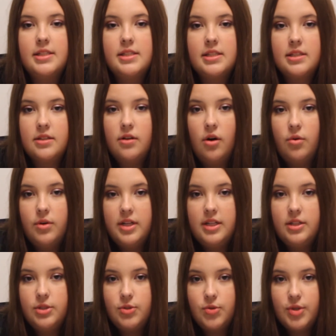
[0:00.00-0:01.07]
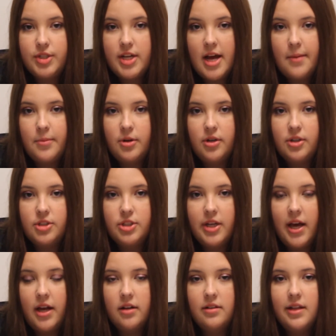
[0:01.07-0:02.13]
is already in a story time on our
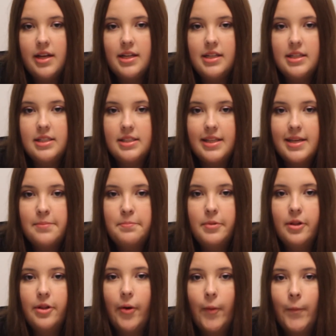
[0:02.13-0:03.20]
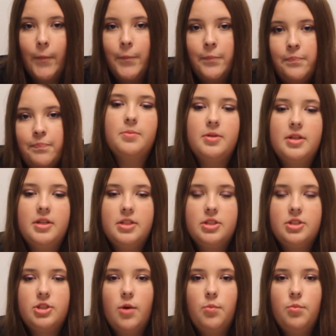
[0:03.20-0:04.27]
channel, and it is linked below. I'm gonna
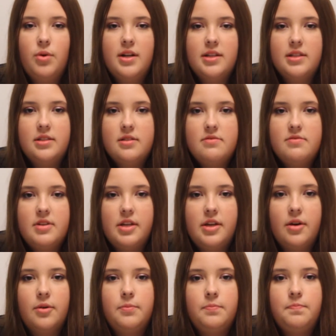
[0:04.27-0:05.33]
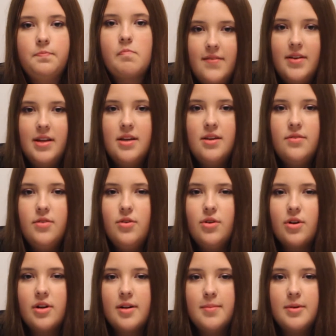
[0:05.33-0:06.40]
jump right into the video. Have any of you
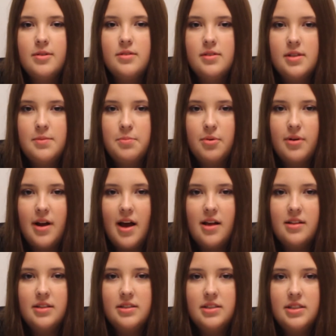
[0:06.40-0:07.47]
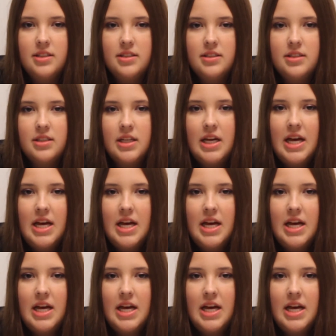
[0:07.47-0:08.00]
heard about sleep paralysis?